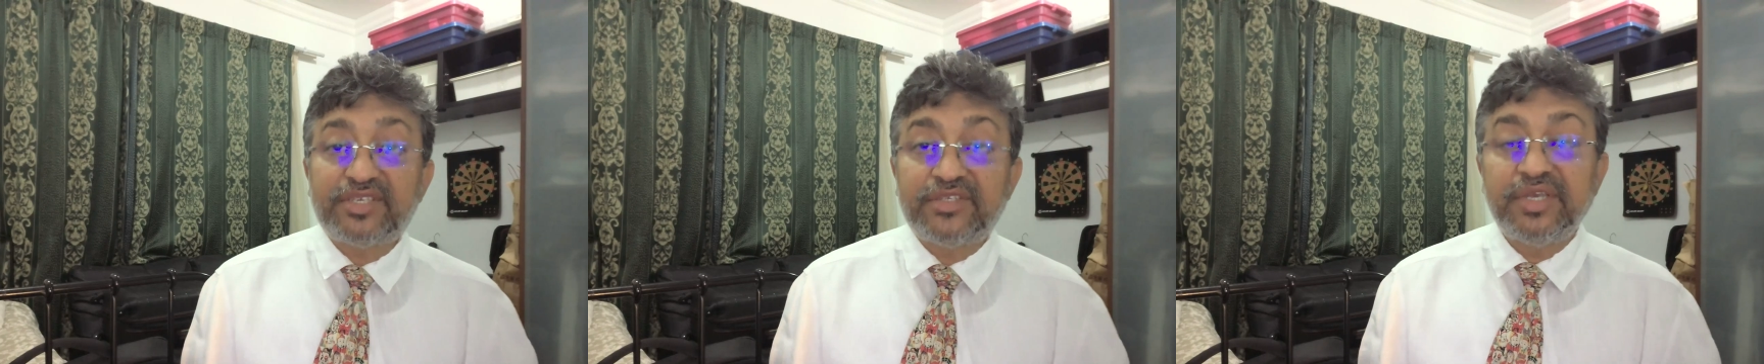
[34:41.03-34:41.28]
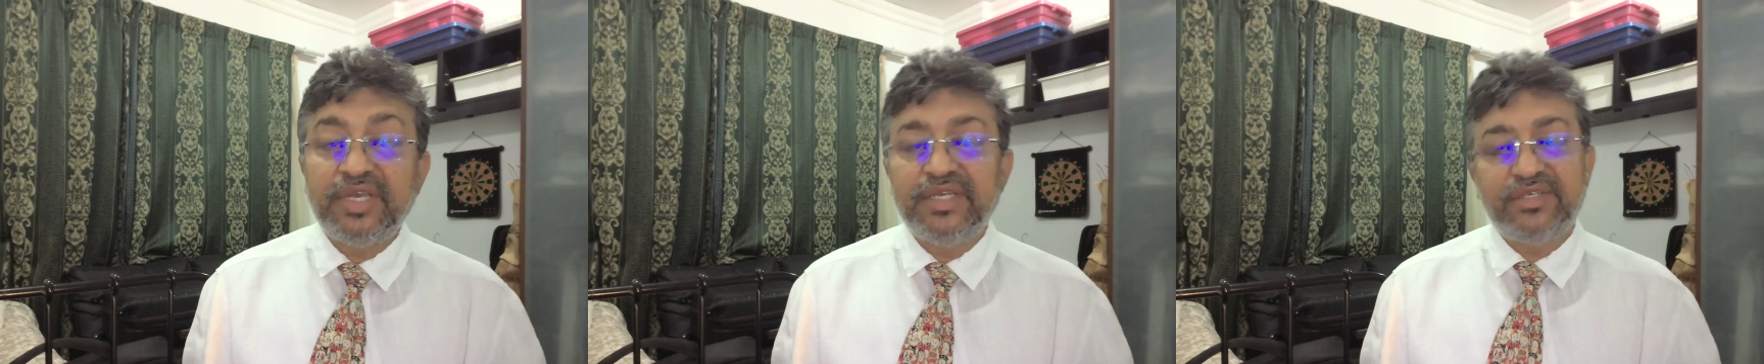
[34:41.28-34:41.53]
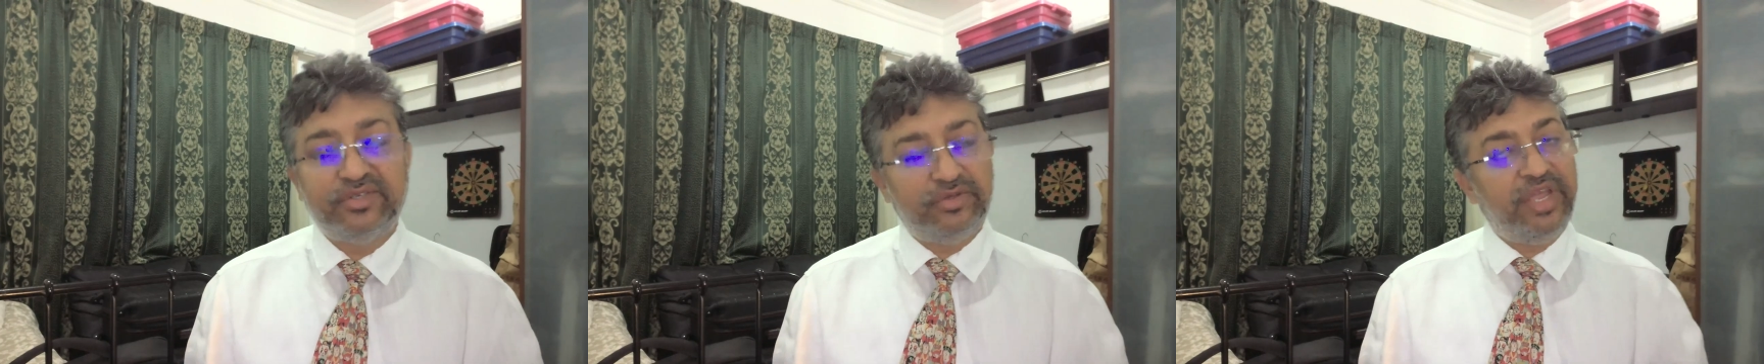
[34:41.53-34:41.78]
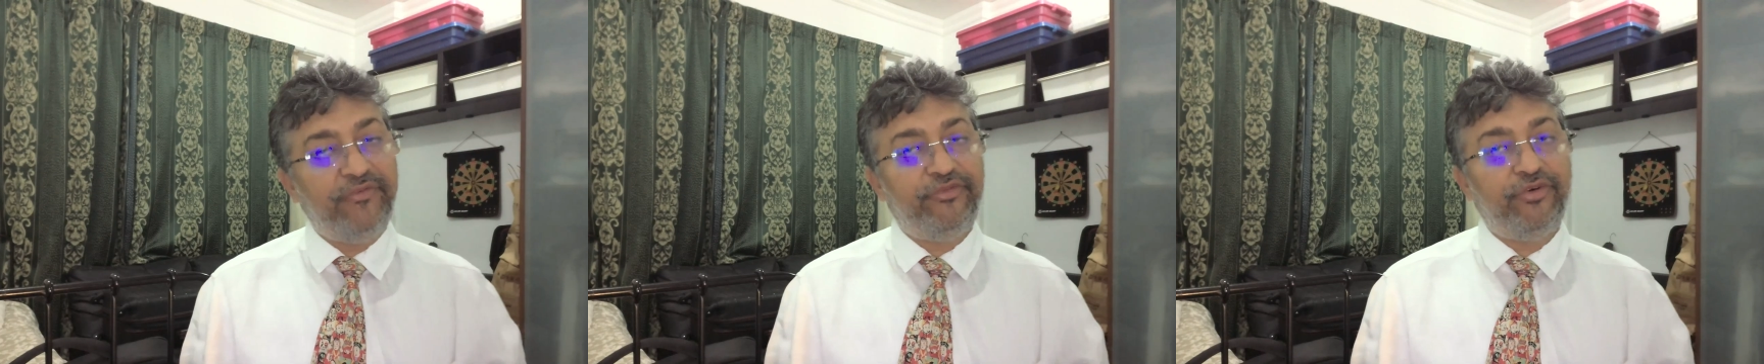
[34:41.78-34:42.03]
So
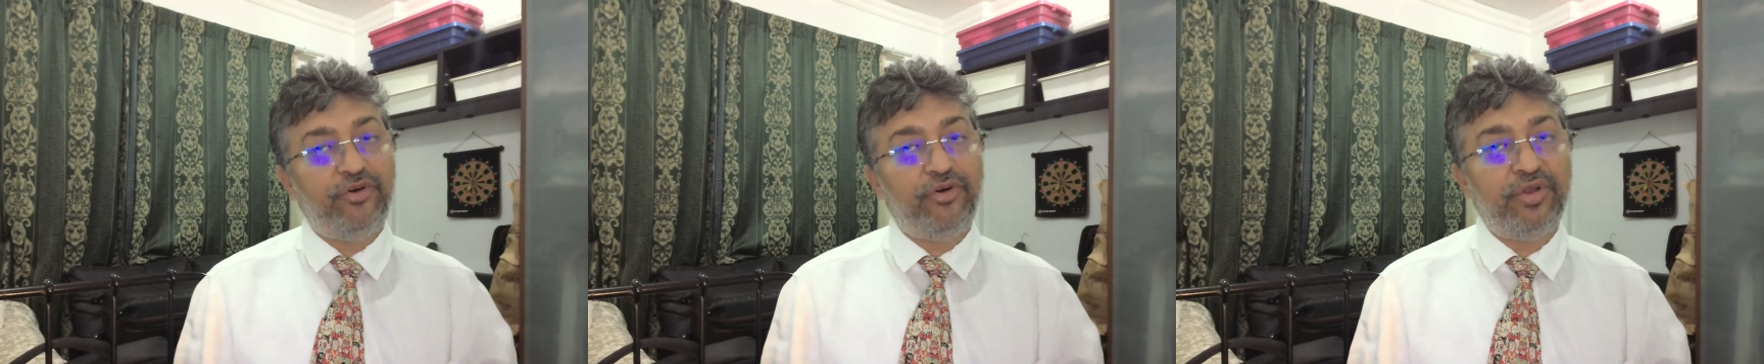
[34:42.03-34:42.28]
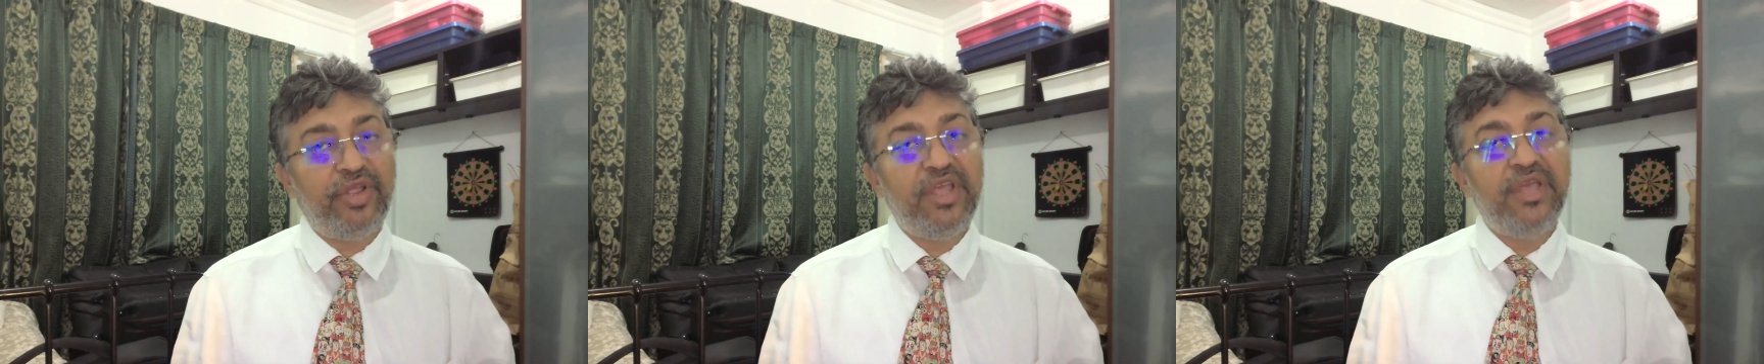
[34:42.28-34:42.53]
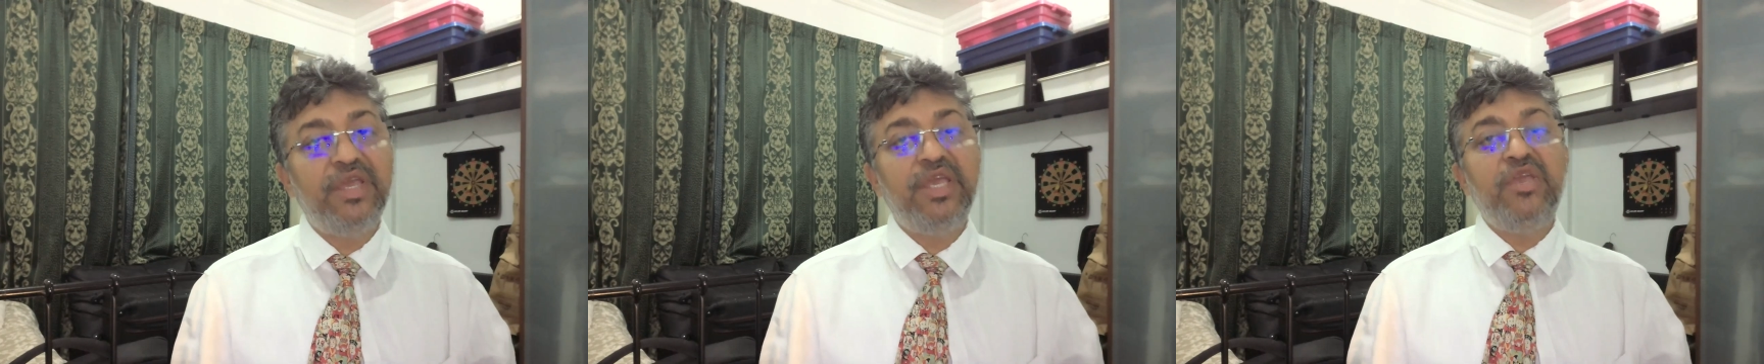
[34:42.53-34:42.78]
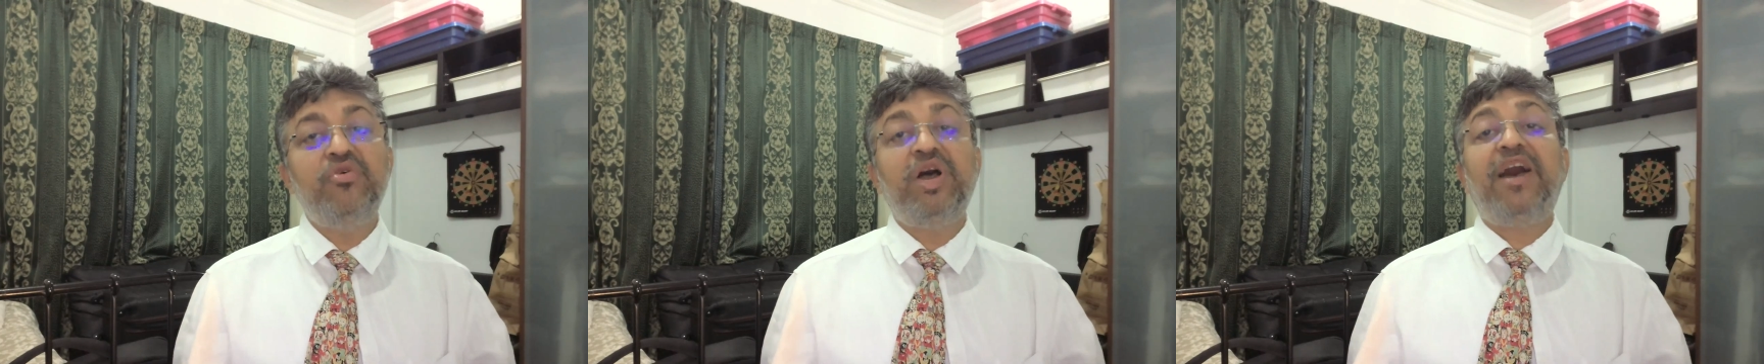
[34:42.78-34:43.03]
therefore, you
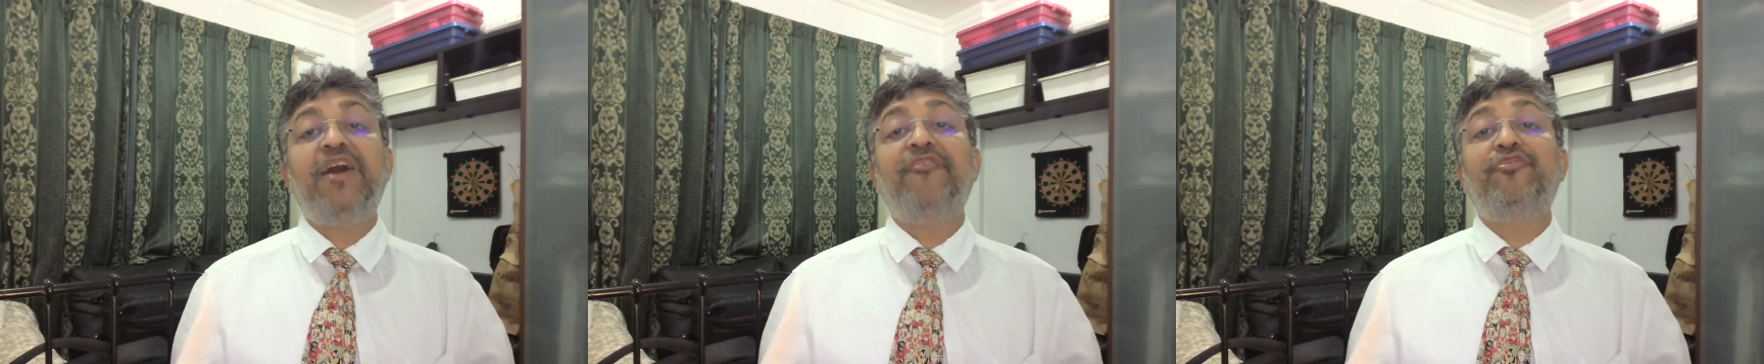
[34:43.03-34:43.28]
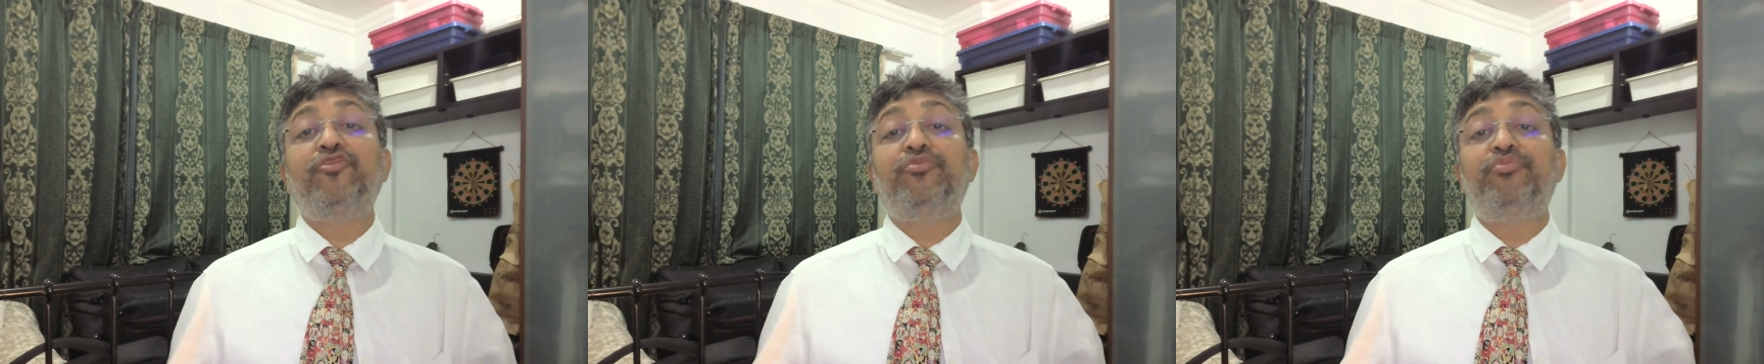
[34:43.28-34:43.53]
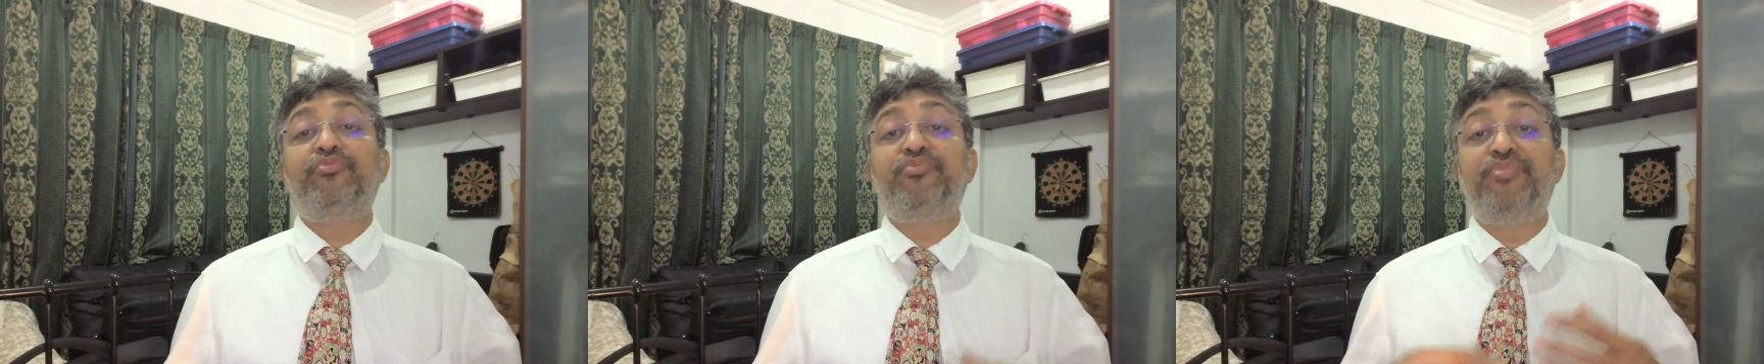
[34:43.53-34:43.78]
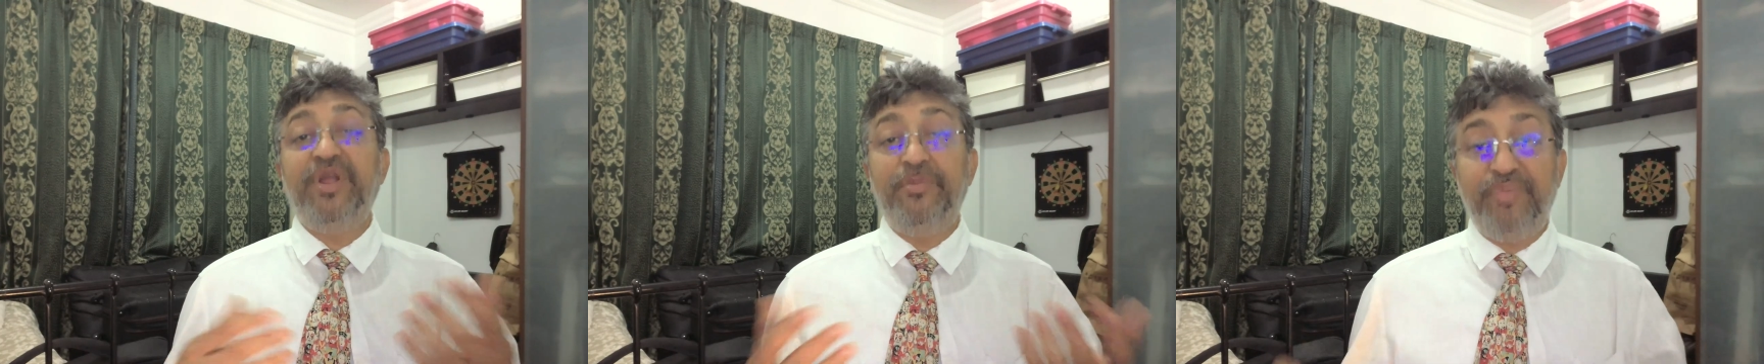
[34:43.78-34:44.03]
have to
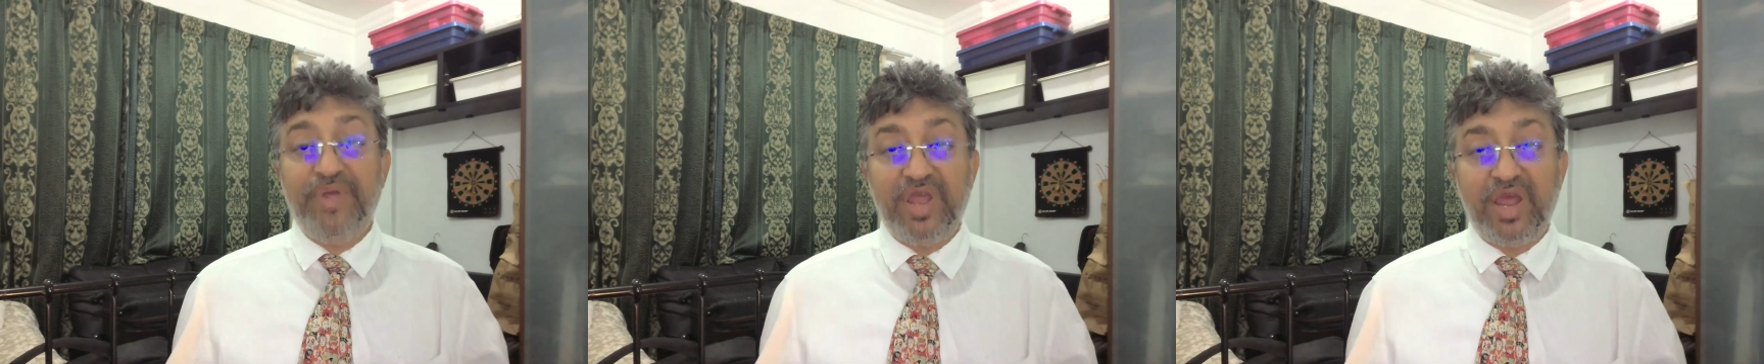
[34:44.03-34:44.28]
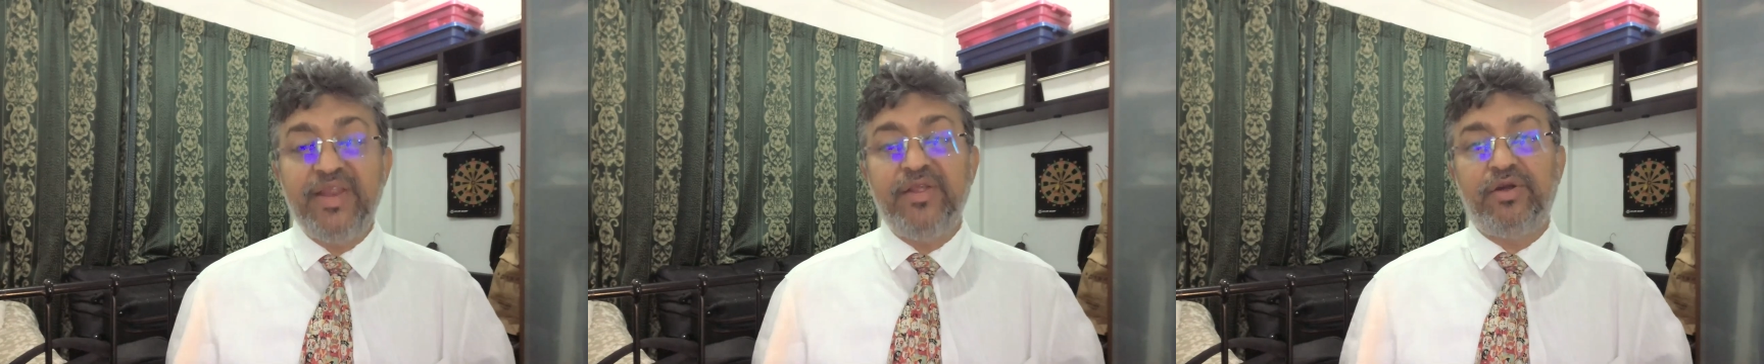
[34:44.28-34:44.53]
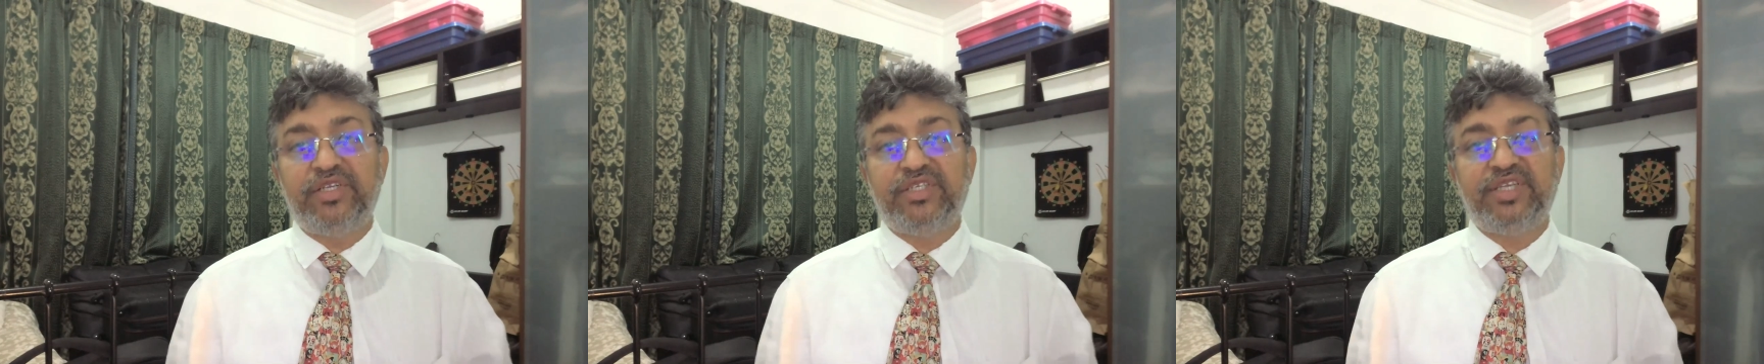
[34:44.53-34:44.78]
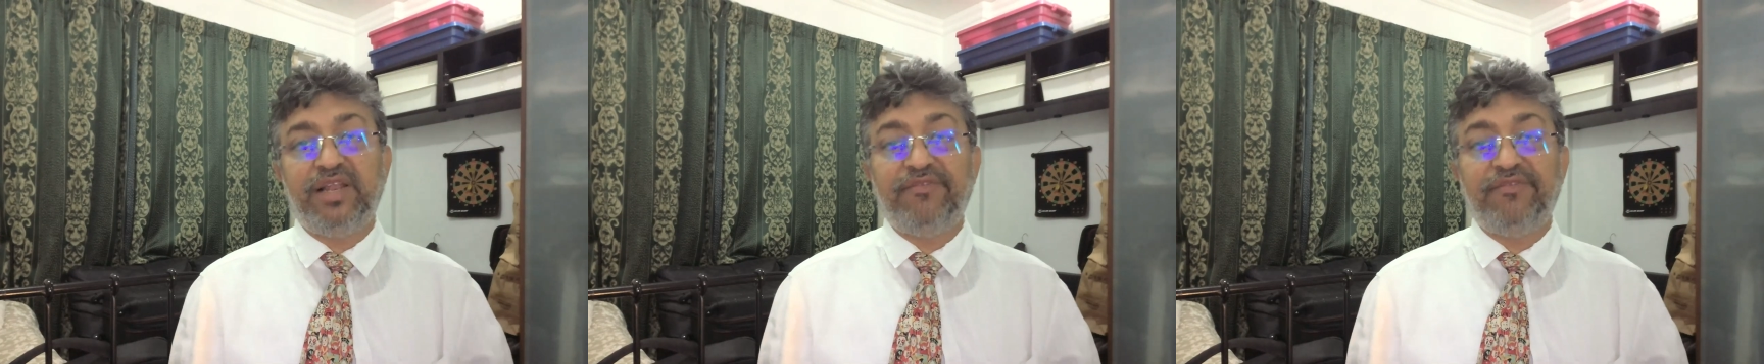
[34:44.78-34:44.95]
prepare yourself